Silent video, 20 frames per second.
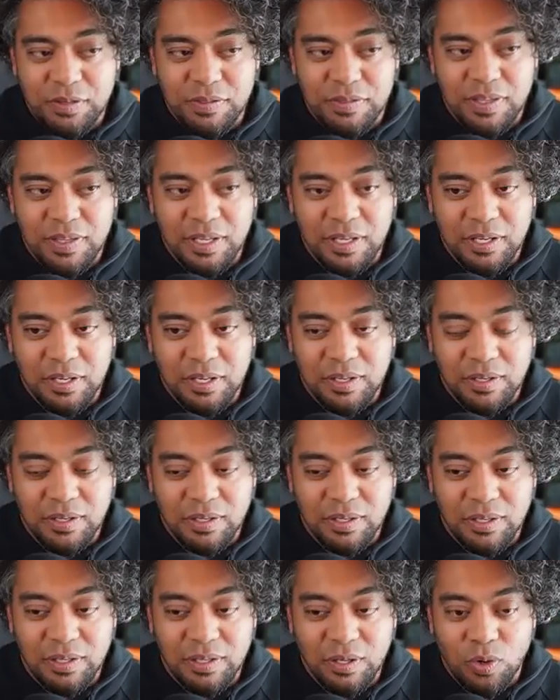you think
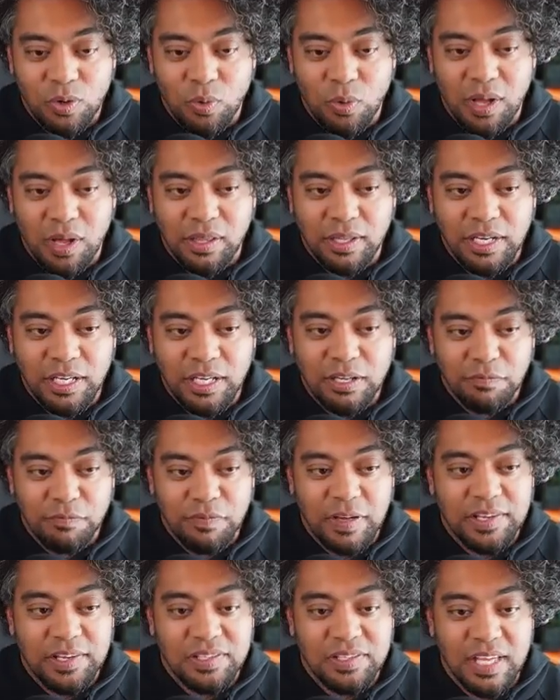quality
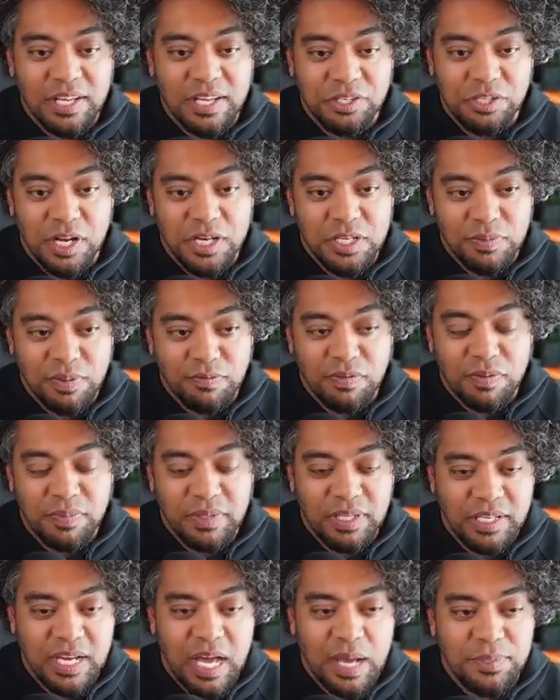affects that judgment from
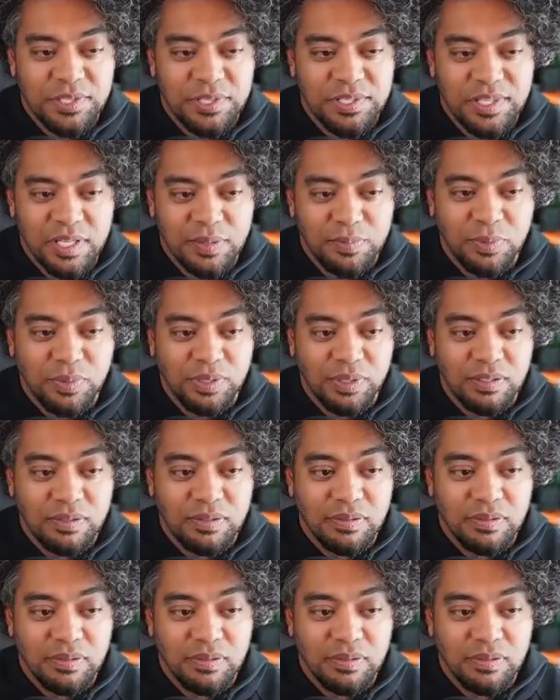the adopter standpoint?